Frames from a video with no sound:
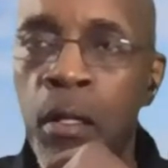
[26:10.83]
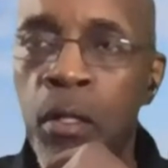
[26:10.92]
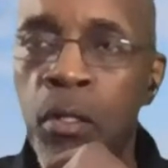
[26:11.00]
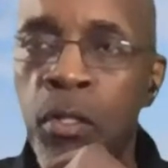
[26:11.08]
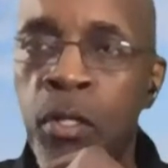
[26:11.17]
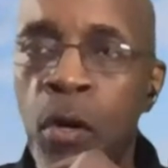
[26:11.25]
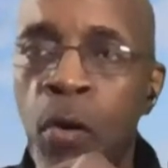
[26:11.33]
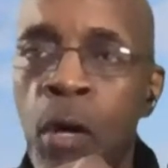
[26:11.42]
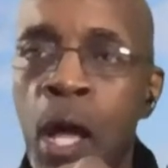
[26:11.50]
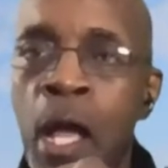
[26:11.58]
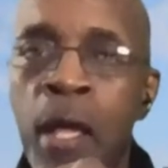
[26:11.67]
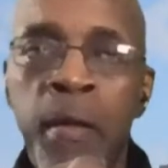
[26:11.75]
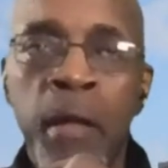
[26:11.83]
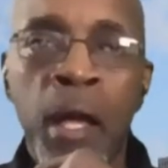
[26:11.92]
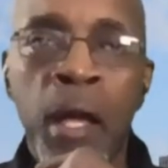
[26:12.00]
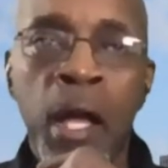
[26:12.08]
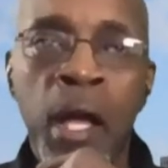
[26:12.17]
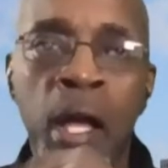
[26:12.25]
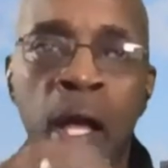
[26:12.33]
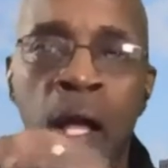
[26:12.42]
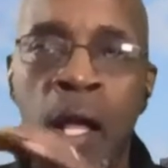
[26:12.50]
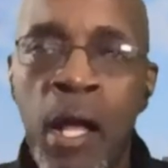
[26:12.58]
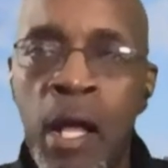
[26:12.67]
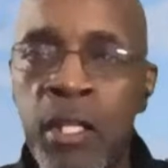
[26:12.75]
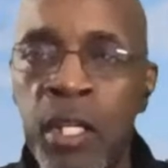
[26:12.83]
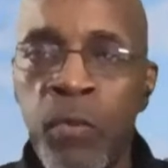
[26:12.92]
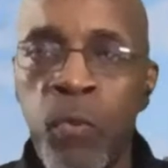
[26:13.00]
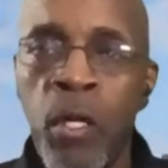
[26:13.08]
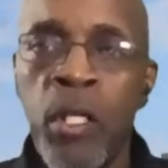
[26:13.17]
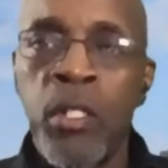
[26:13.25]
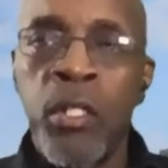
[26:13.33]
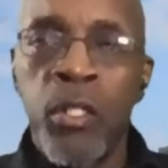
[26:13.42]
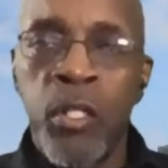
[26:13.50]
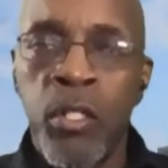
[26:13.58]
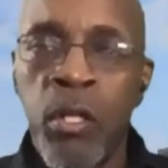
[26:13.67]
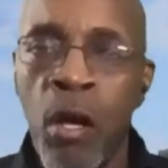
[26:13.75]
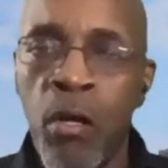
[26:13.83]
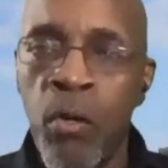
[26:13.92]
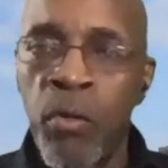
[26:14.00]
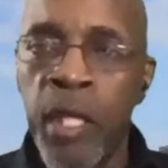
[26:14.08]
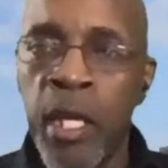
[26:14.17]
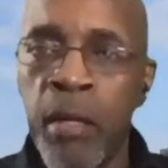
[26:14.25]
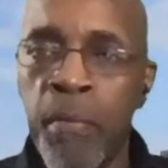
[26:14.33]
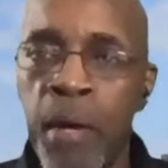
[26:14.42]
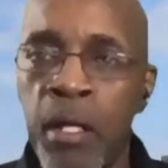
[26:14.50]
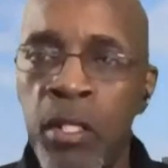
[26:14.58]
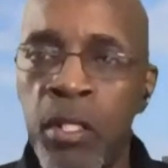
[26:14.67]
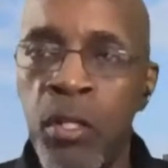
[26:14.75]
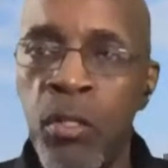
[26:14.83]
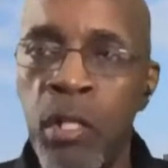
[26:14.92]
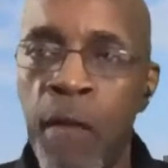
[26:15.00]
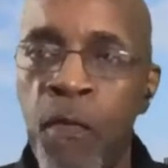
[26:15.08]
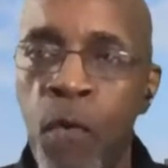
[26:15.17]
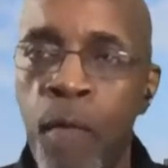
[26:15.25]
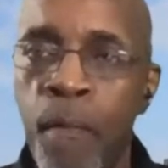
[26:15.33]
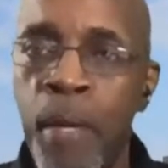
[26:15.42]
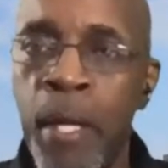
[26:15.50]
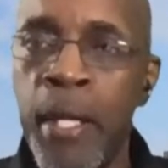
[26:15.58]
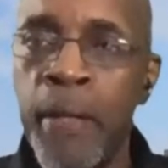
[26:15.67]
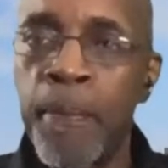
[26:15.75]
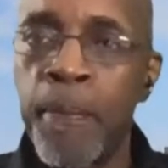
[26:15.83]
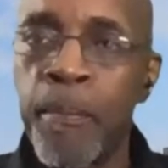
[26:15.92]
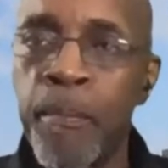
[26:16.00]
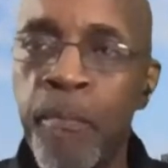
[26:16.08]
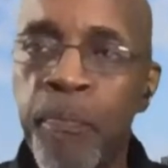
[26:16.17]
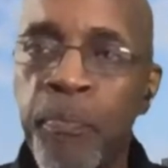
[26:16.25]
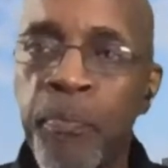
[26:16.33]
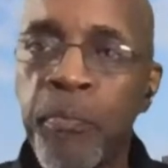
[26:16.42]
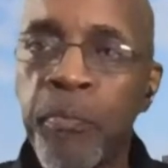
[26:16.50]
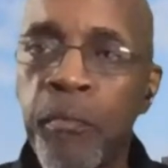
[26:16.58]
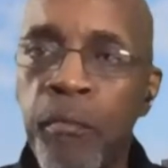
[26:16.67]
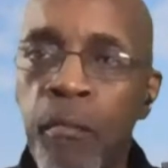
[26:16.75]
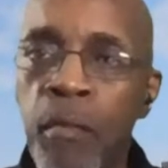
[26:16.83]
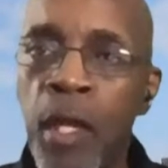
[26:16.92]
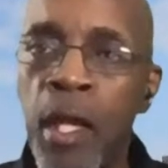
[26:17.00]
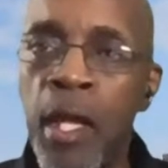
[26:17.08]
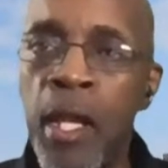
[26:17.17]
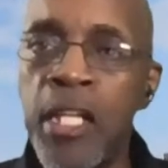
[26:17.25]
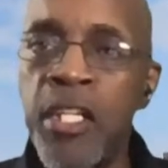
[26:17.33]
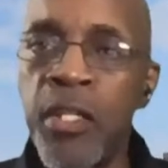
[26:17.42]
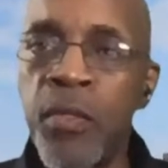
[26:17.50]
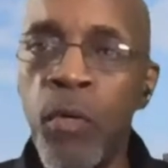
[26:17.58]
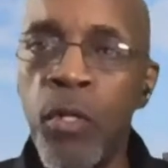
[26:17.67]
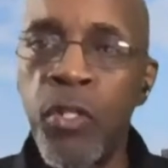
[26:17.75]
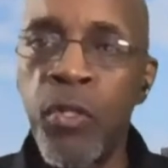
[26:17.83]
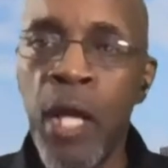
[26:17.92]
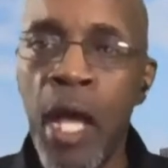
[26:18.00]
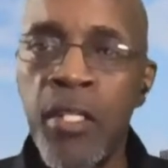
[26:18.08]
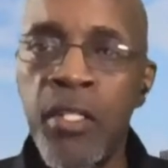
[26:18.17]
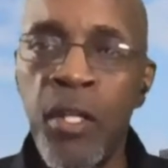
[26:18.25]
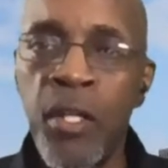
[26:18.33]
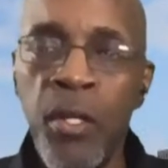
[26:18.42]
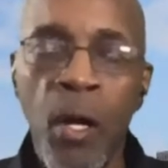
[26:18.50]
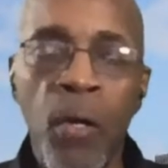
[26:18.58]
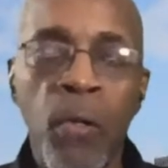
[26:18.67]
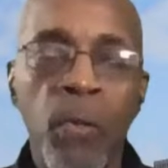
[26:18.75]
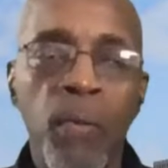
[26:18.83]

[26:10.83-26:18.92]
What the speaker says: So I just wanted to talk on Think About It Tuesday for a minute. And I just want you guys to know,